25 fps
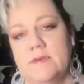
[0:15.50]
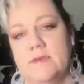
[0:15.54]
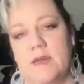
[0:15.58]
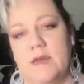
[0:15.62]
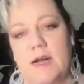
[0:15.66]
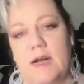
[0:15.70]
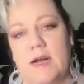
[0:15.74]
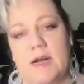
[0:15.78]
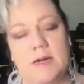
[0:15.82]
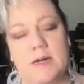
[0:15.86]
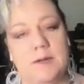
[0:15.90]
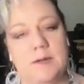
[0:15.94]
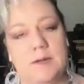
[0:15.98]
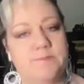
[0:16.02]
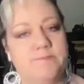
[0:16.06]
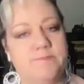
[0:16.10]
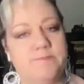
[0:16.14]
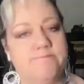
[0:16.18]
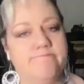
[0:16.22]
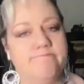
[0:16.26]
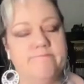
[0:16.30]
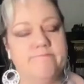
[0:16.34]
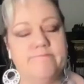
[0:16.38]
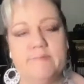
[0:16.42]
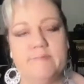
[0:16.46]

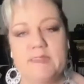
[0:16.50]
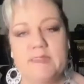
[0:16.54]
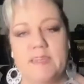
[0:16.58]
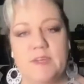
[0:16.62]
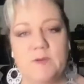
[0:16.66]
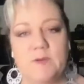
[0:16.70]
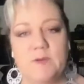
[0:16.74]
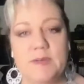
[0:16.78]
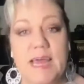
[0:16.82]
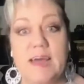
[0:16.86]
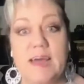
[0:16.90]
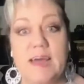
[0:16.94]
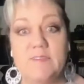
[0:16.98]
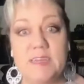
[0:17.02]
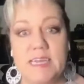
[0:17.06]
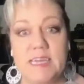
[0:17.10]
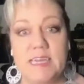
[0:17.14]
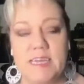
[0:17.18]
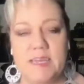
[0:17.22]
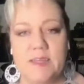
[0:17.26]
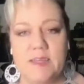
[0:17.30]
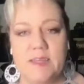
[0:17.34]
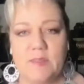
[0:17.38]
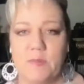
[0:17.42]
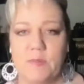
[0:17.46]

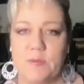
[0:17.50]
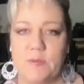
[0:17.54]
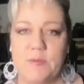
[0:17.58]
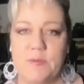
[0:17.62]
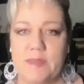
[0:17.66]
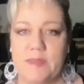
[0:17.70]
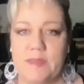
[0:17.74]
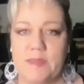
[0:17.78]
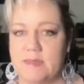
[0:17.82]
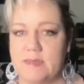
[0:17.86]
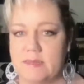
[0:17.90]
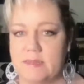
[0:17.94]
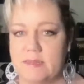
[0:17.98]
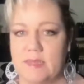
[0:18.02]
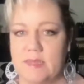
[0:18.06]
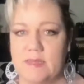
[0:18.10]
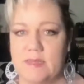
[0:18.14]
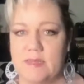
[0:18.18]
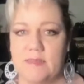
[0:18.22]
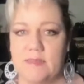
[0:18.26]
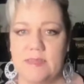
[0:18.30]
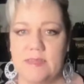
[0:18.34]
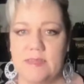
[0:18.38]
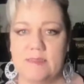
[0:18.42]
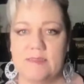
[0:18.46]
Navigating through these
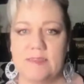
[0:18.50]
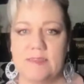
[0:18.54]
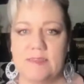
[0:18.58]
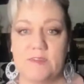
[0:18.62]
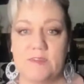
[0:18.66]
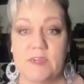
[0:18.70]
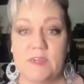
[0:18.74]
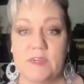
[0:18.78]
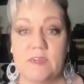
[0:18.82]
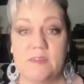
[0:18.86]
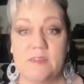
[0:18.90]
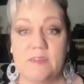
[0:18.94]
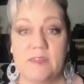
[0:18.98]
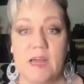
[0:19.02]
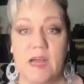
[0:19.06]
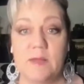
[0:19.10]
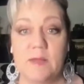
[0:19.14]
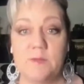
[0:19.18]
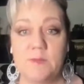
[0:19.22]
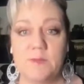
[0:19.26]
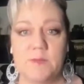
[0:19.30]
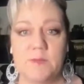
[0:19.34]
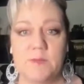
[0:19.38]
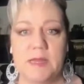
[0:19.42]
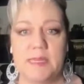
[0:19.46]
difficult
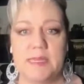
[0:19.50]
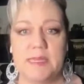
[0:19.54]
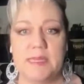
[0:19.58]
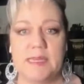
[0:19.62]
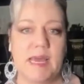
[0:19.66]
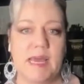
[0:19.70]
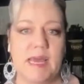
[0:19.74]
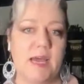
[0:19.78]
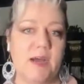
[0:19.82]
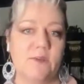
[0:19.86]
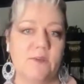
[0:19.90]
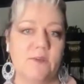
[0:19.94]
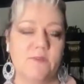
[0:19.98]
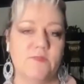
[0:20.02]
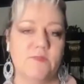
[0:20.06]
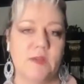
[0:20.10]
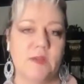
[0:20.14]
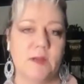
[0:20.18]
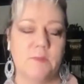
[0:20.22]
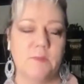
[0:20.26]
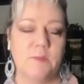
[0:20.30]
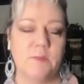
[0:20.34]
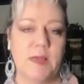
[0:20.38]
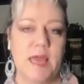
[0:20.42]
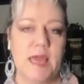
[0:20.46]
times right now
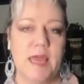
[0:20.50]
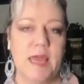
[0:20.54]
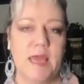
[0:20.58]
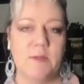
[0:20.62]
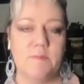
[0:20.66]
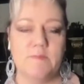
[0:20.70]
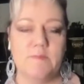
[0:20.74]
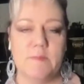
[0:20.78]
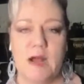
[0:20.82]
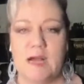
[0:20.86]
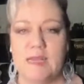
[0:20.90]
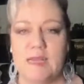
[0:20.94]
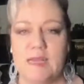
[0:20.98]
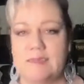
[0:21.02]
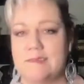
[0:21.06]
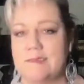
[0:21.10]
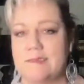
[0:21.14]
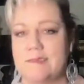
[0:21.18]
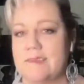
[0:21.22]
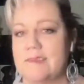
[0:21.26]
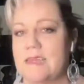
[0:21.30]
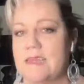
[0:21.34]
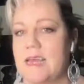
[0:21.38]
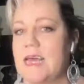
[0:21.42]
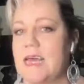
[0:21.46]
from a
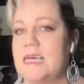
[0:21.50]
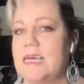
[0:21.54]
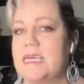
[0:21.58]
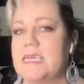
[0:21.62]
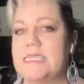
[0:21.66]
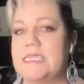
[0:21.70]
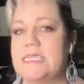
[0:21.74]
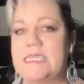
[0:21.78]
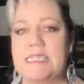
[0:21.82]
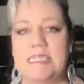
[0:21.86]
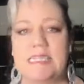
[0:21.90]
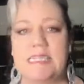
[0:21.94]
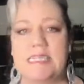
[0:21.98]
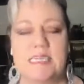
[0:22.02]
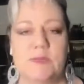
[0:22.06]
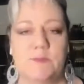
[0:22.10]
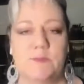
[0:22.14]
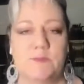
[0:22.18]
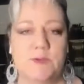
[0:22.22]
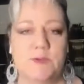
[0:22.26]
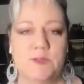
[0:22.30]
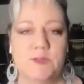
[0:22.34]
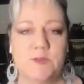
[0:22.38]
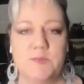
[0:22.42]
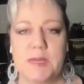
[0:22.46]
mindset
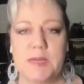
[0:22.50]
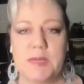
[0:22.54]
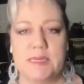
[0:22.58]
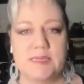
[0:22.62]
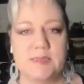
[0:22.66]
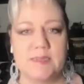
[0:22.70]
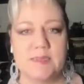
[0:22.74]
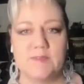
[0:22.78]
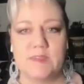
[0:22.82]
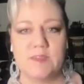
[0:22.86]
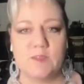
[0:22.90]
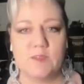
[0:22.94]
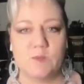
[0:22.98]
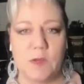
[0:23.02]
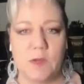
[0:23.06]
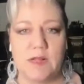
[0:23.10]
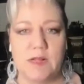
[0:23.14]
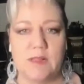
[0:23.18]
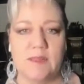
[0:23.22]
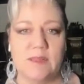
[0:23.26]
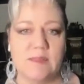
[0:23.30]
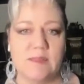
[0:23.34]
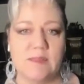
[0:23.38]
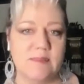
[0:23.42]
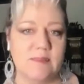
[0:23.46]
perspective as
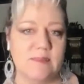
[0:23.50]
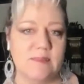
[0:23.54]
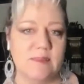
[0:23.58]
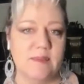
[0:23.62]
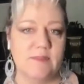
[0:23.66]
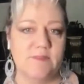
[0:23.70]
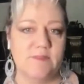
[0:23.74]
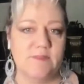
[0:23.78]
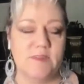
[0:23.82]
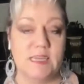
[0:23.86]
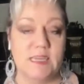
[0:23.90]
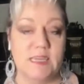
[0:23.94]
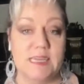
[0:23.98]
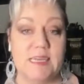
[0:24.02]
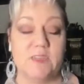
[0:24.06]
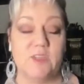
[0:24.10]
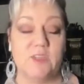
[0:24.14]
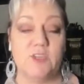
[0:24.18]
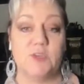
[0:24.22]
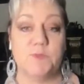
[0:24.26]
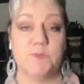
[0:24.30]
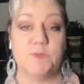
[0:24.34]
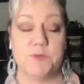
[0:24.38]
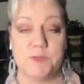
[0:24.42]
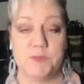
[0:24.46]
well as a
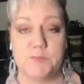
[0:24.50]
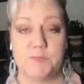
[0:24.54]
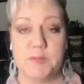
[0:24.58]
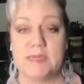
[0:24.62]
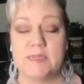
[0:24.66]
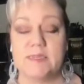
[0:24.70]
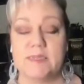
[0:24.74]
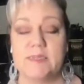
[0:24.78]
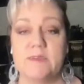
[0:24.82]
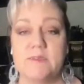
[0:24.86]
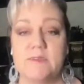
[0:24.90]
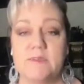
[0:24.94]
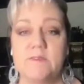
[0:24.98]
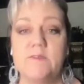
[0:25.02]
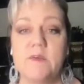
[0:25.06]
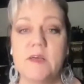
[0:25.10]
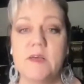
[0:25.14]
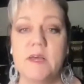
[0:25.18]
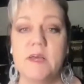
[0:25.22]
financial perspective,